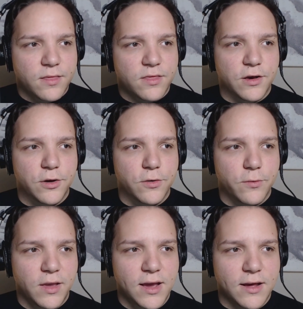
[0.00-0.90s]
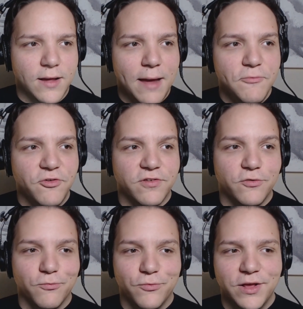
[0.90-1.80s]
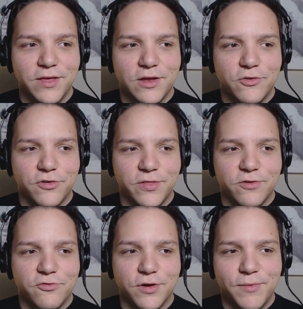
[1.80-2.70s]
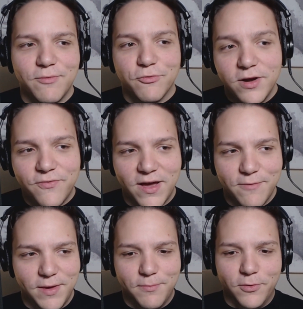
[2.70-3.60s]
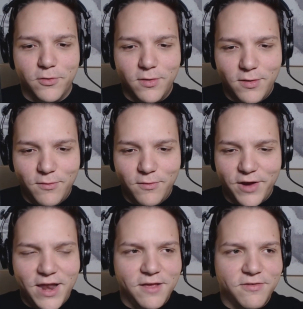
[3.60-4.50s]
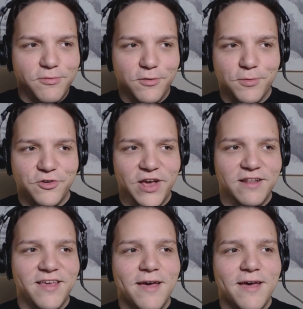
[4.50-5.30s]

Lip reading: So yeah, I'm just really enjoying the stream. We have 25 people. We're getting some super chats,